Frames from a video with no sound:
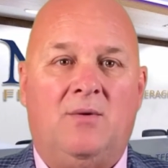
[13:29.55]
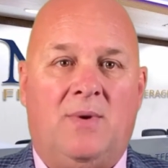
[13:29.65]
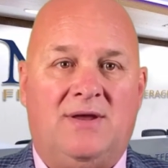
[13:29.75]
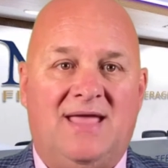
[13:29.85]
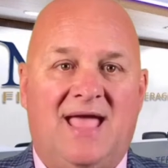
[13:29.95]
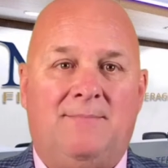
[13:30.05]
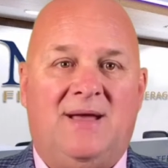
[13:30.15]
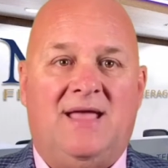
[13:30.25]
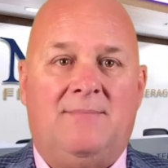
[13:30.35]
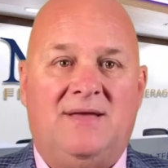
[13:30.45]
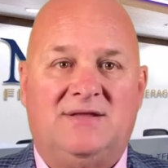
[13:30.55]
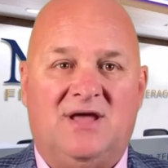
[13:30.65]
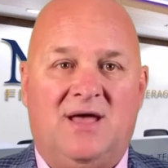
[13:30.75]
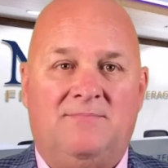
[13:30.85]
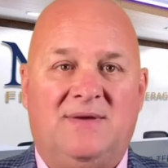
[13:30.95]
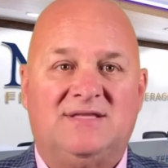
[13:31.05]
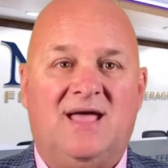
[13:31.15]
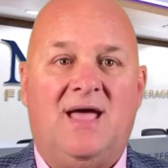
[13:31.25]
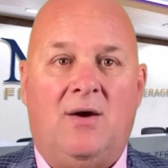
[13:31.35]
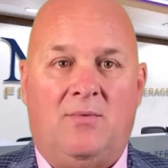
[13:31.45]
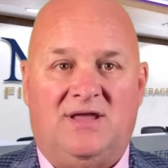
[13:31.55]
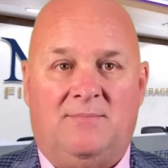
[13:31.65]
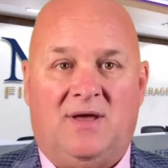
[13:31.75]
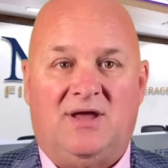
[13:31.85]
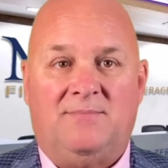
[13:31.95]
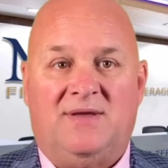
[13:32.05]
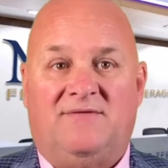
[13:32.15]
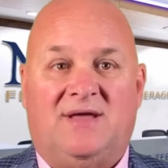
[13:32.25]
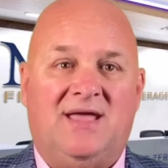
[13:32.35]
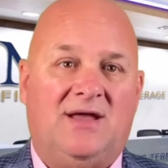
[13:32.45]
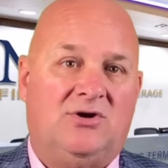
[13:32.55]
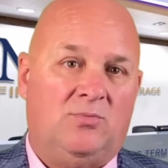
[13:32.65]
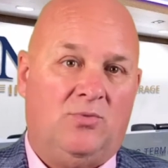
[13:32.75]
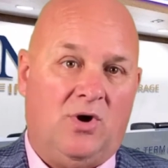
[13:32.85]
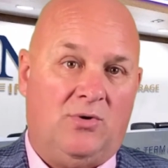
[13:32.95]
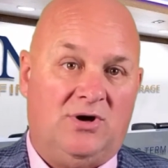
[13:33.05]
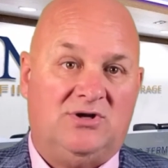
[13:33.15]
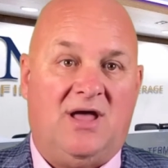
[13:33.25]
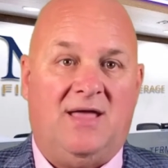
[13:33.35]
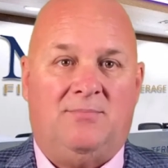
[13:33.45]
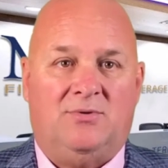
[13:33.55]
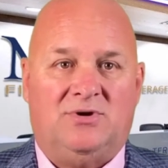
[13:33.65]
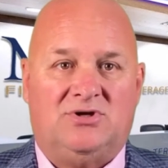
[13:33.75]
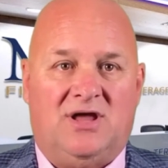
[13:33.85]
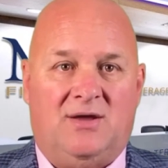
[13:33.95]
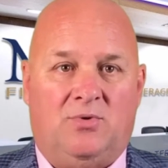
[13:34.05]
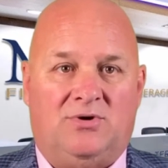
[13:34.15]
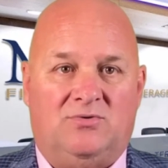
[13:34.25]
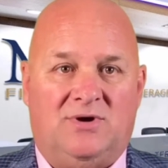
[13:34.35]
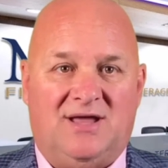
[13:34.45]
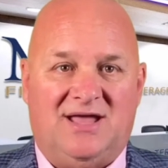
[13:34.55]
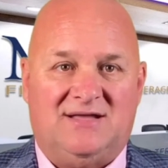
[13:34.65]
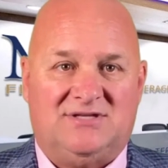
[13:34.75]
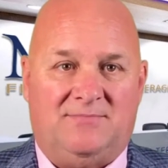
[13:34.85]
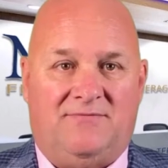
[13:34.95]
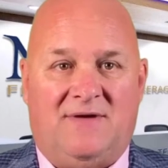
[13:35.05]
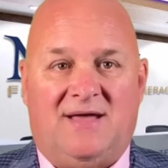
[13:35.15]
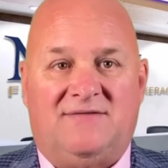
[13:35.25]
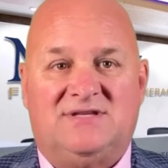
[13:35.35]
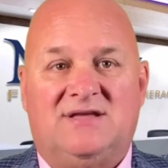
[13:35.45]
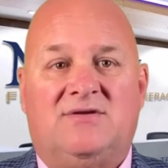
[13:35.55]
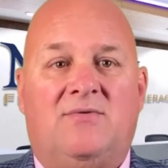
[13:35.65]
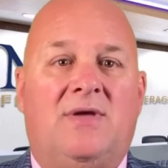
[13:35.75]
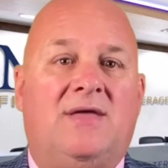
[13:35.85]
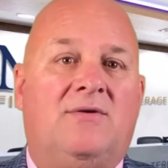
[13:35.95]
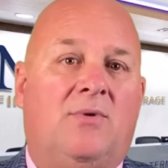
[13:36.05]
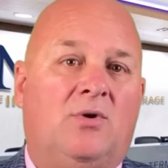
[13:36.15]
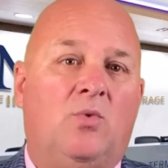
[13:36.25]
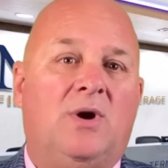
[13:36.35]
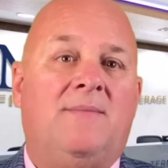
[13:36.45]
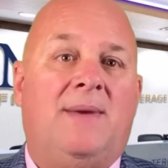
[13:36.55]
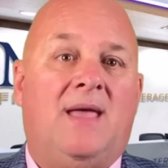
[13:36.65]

Once again, my name is Tom Vassallo with MRW Financial Brokerage. I can be reached at 813-875-6331.